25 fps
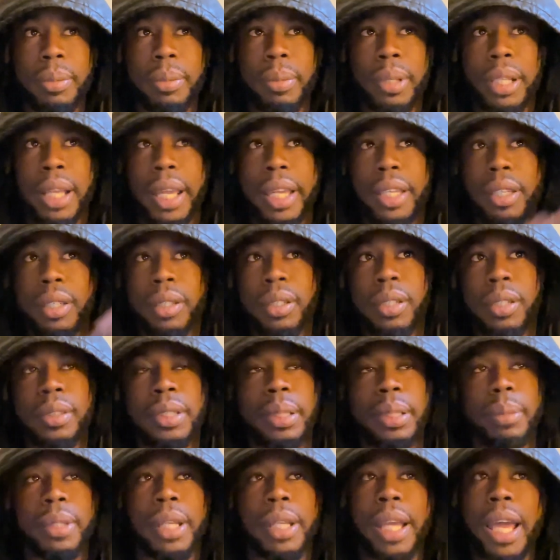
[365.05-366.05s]
But, like, you know,
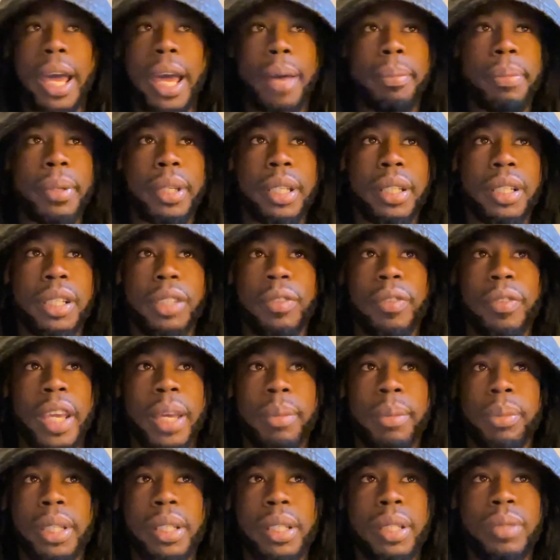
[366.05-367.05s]
something happened in his
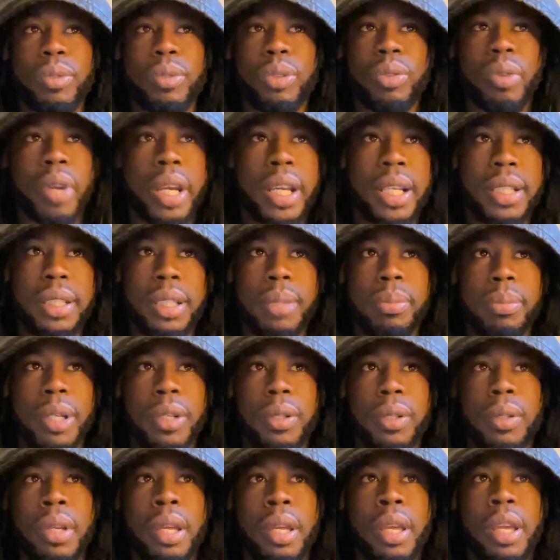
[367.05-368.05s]
family and it was crazy,
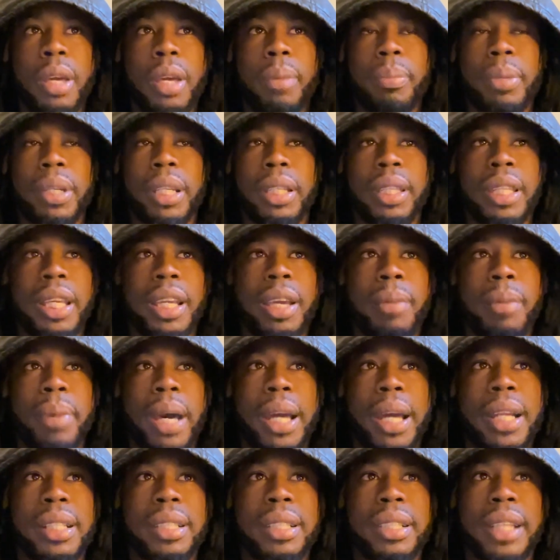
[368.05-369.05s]
bro. But the thing
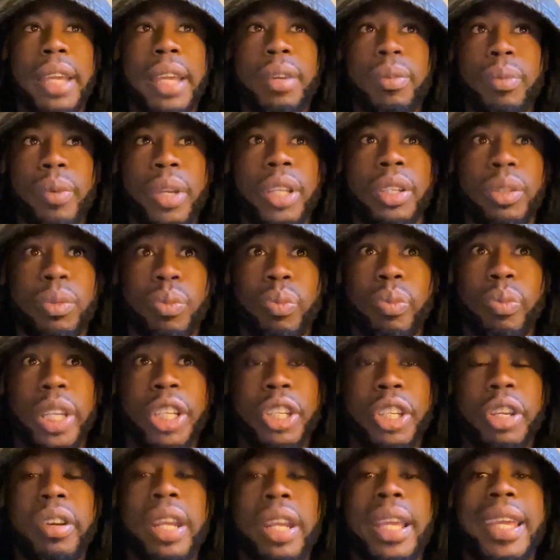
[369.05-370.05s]
about it is, like, when
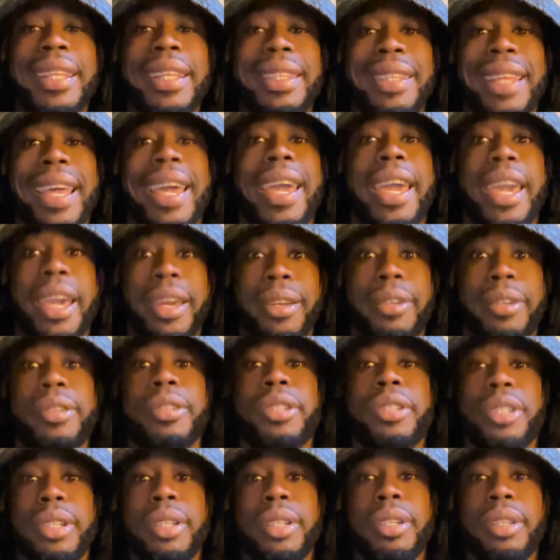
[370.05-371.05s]
you're in that
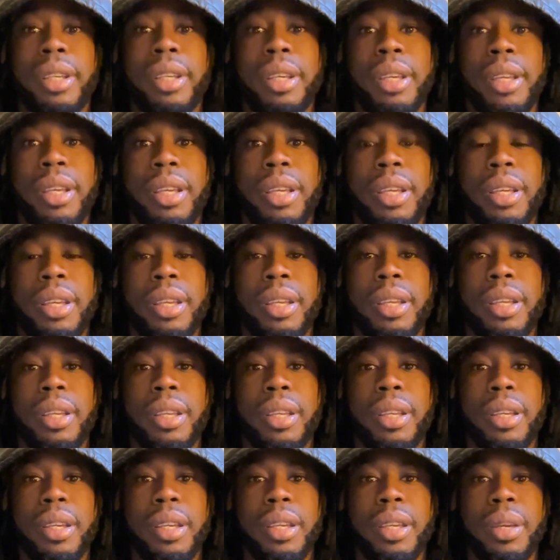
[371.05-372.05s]
energy,
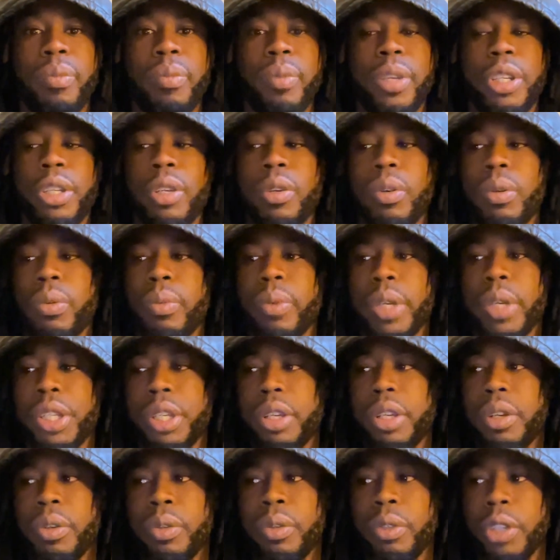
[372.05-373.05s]
when
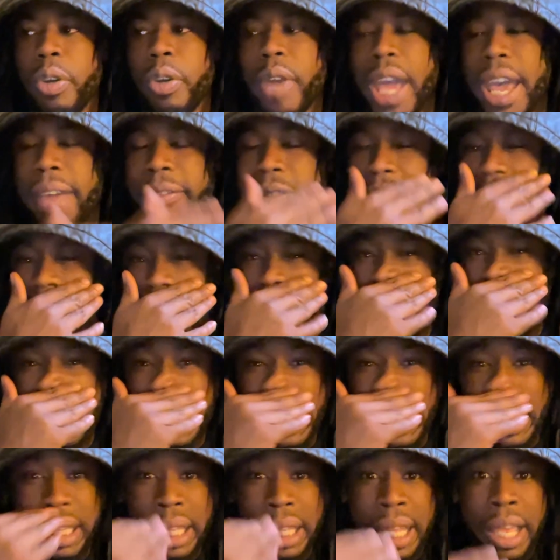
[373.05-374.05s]
you have
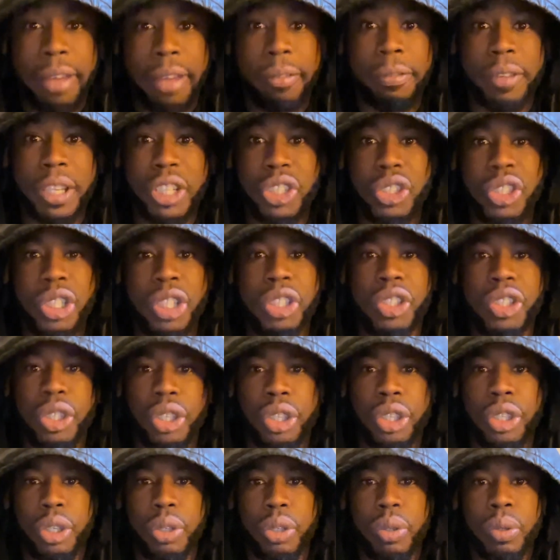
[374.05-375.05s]
nothing left, it's just
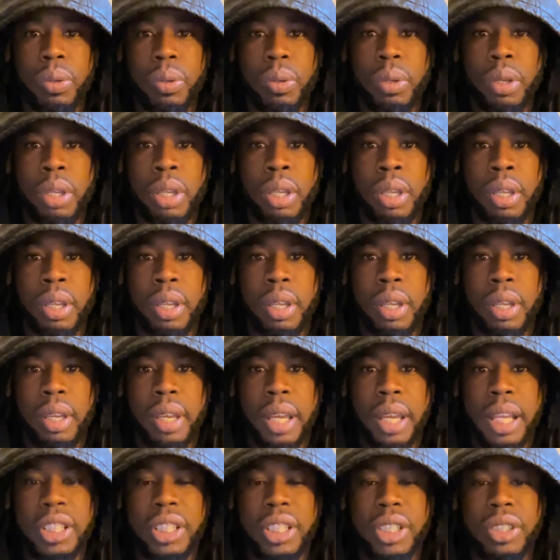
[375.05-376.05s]
you.
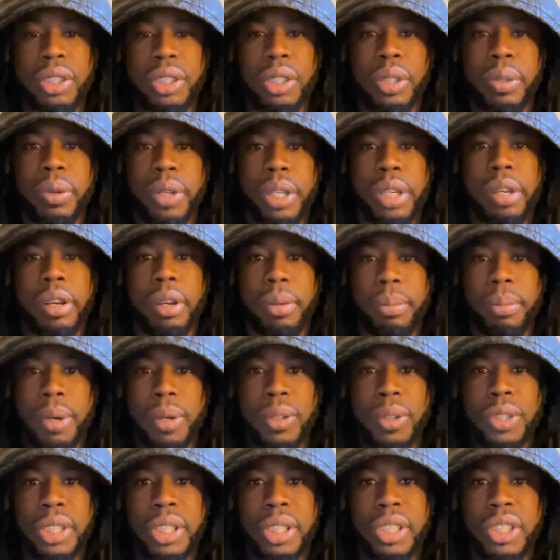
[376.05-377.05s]
It's just you and your
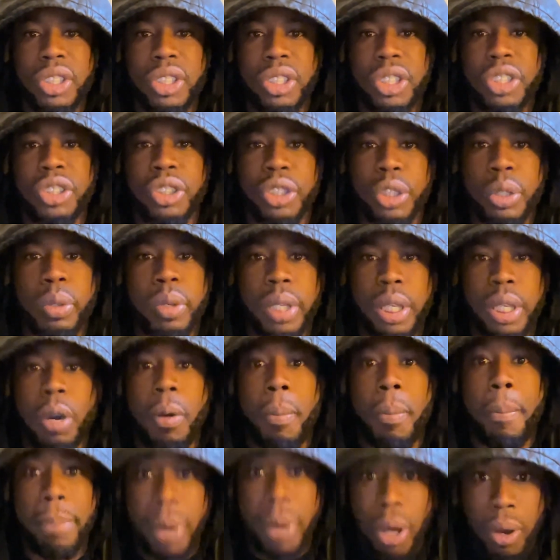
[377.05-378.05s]
emotions. It's just you and your
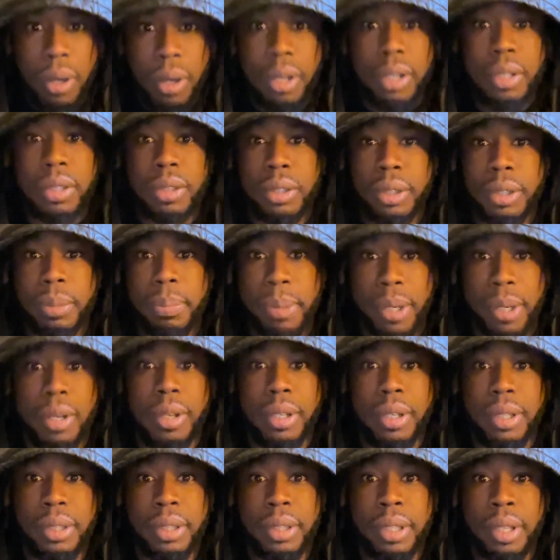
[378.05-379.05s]
balls,
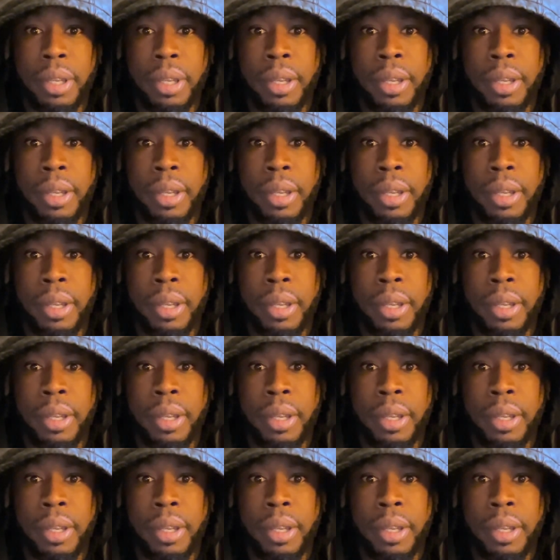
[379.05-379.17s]
pause.